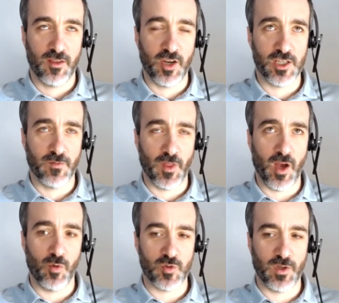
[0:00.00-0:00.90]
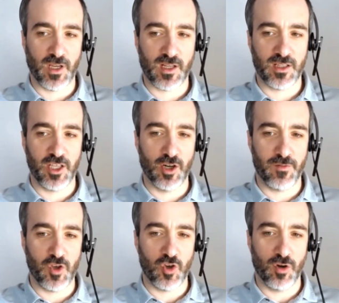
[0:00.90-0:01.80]
reason for that was we had a clearer
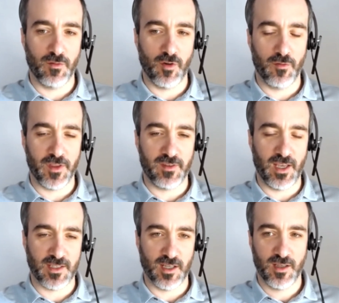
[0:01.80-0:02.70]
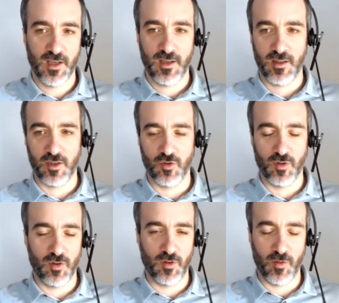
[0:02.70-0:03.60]
view of the data, you
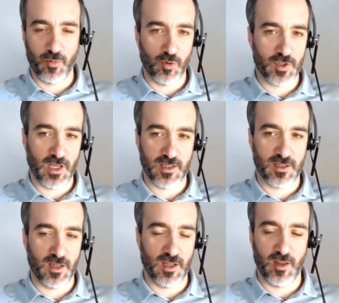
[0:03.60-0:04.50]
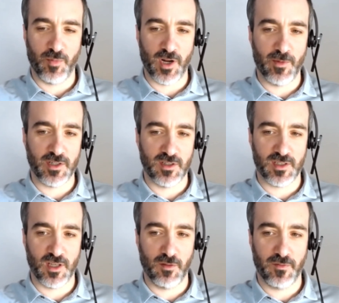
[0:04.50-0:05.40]
know, all the process and the parameters
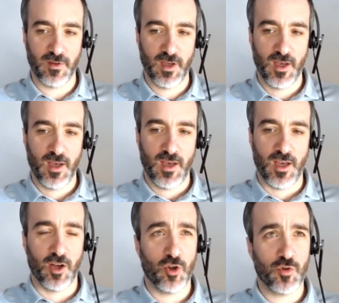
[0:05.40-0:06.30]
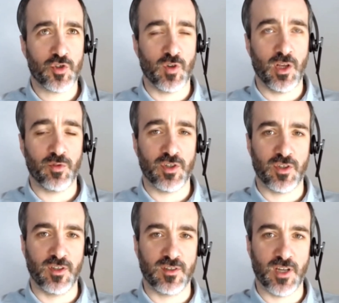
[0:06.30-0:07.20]
itself. It also allowed us
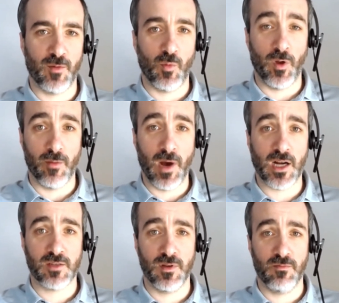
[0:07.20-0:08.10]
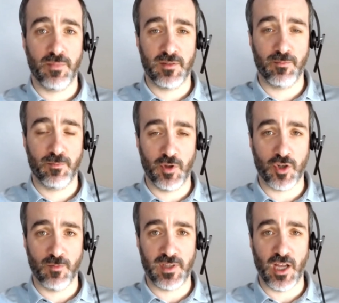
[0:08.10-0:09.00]
to determine what the maximum
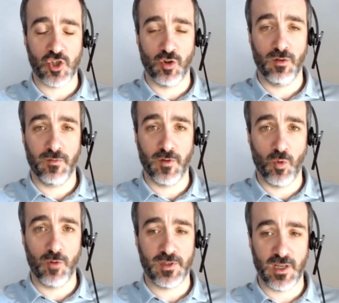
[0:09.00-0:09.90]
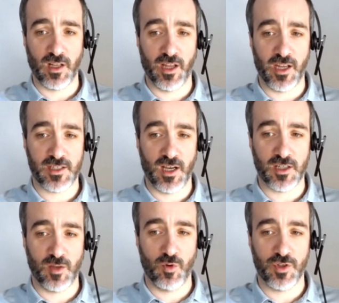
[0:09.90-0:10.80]
production potential for one particular asset
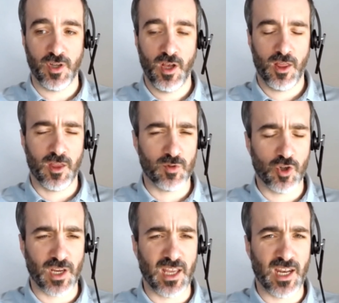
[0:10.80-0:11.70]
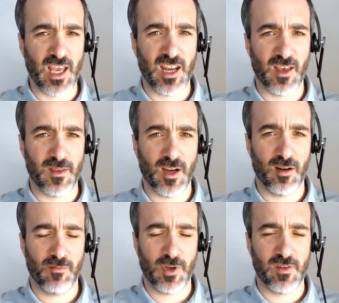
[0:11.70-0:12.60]
actually was. There was lots of grey area
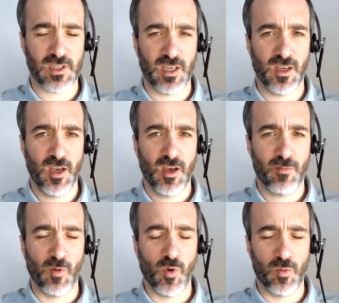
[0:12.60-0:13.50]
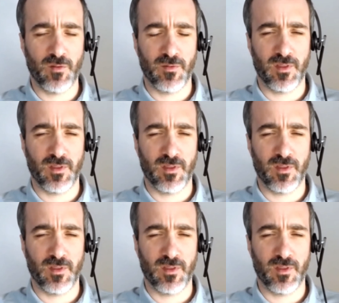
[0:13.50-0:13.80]
there previously, but what we